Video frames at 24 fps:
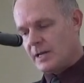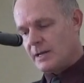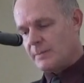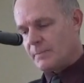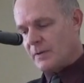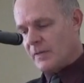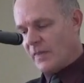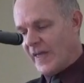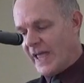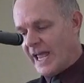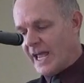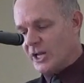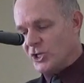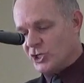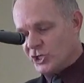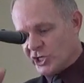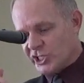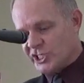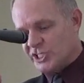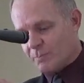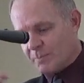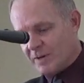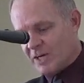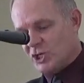But then,
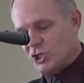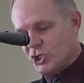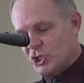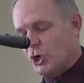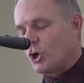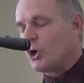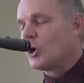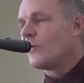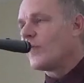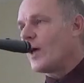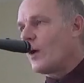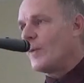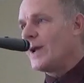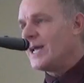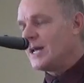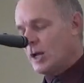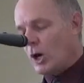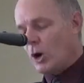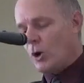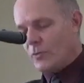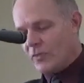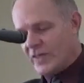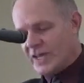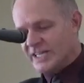just to be sure that we
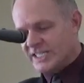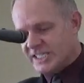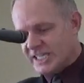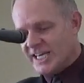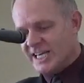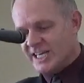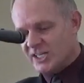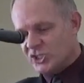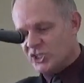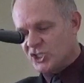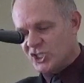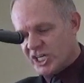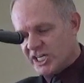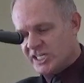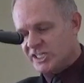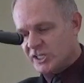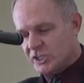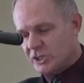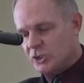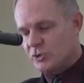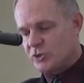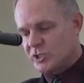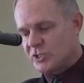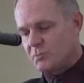know this is
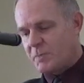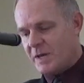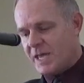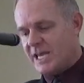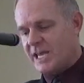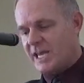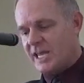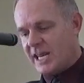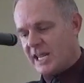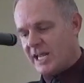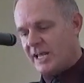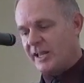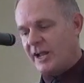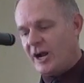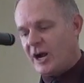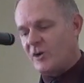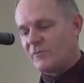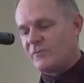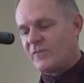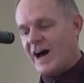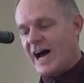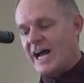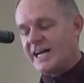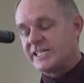Jesus who's speaking, he
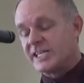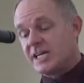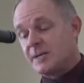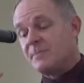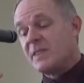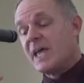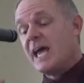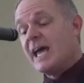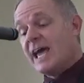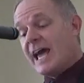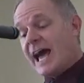clarifies it.